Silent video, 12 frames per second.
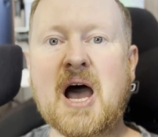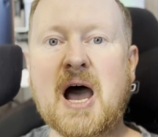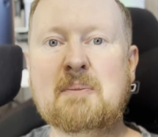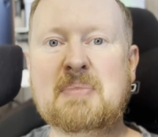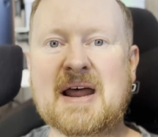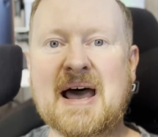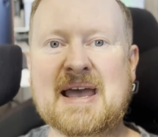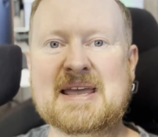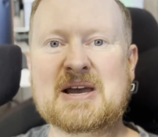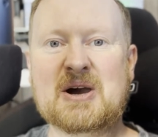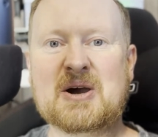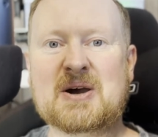But
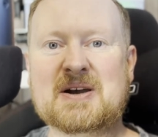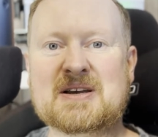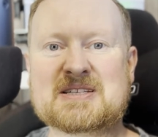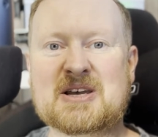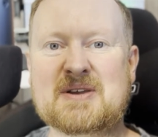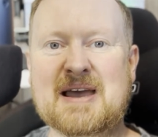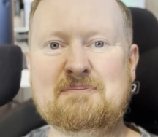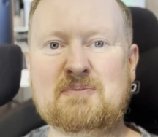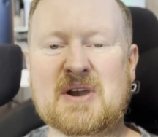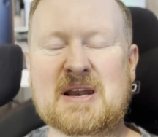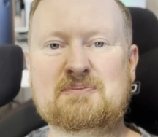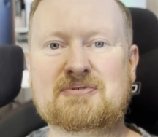hey, so yep,
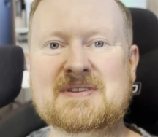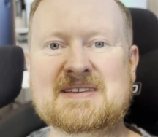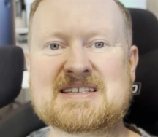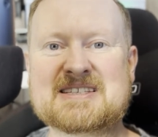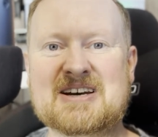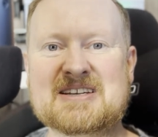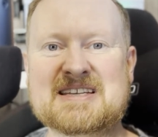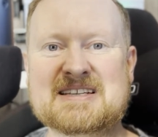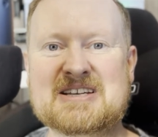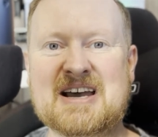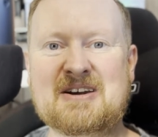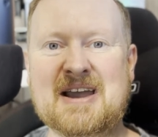we're going to print this dice
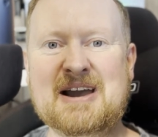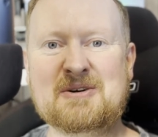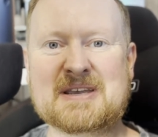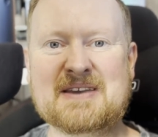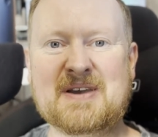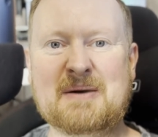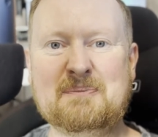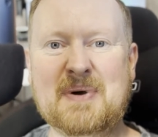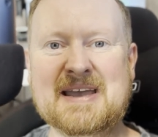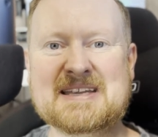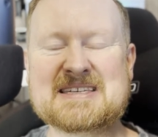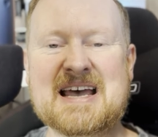tower out, give it a
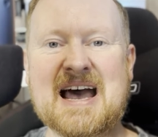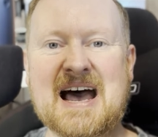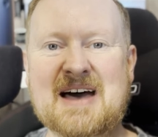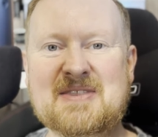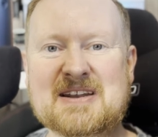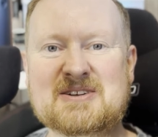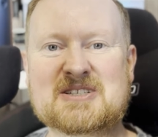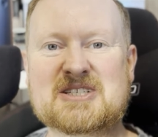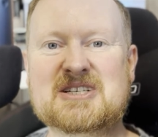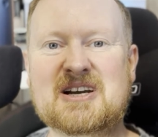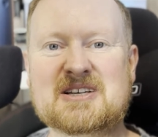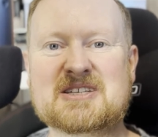paint, and then
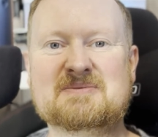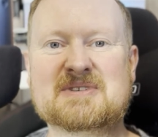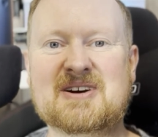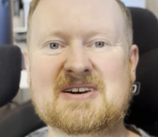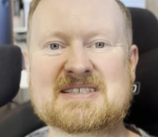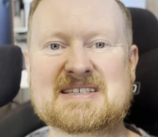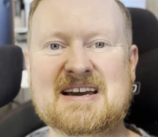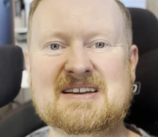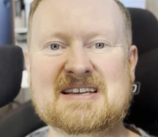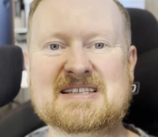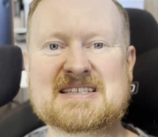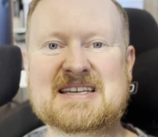chuck some dice down
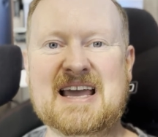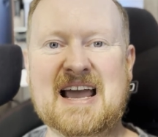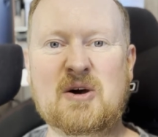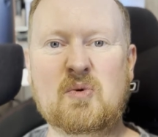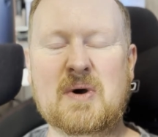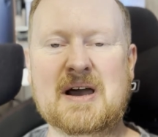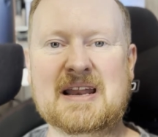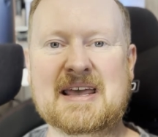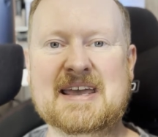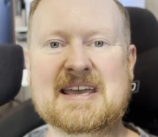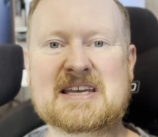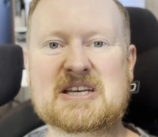it and see how well
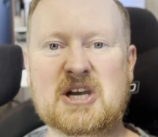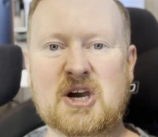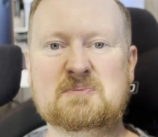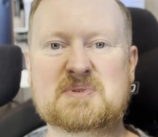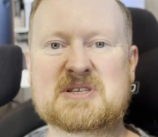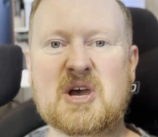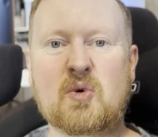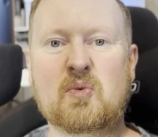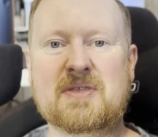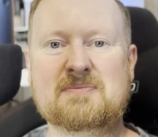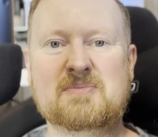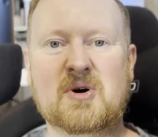it copes
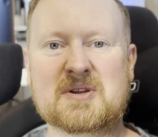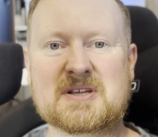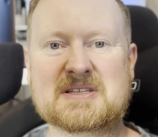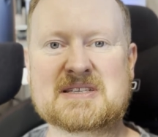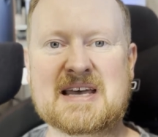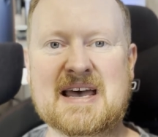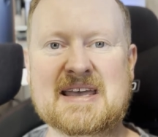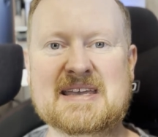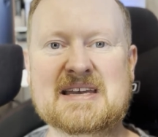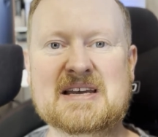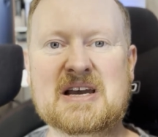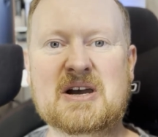with modern day
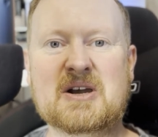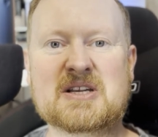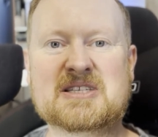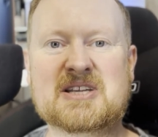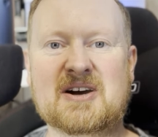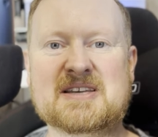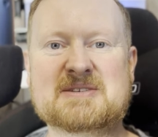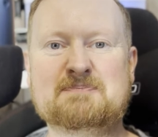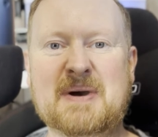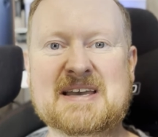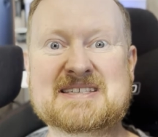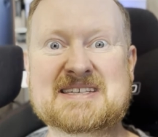
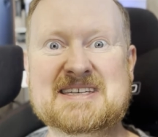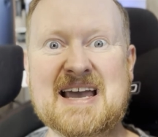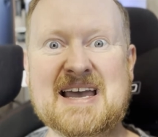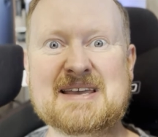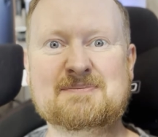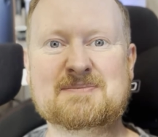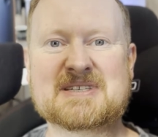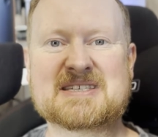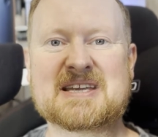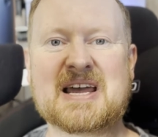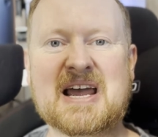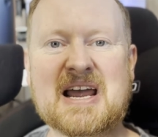dice-based
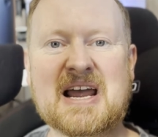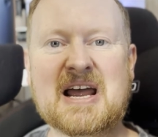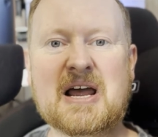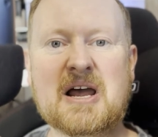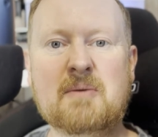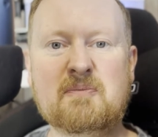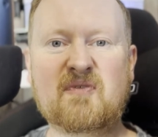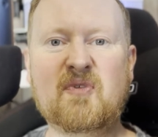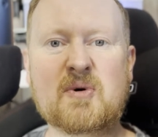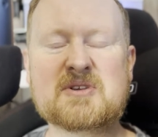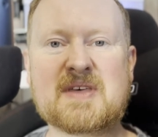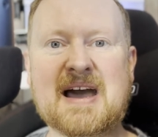games.
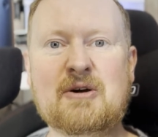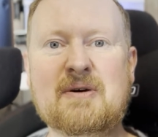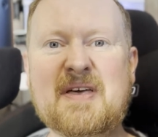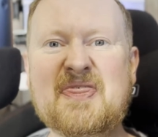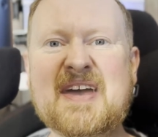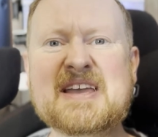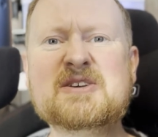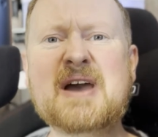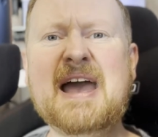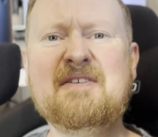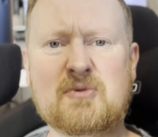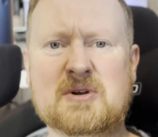Before we do that, however, thank you
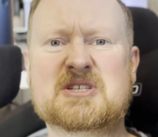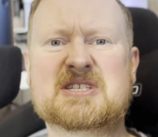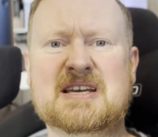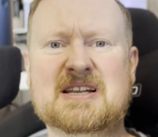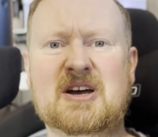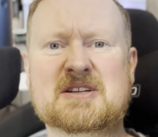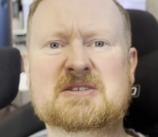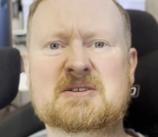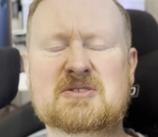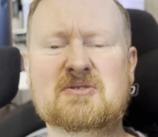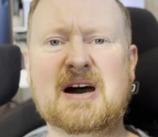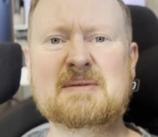to everyone who's liked and
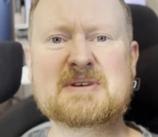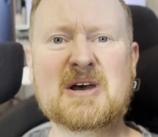subscribed.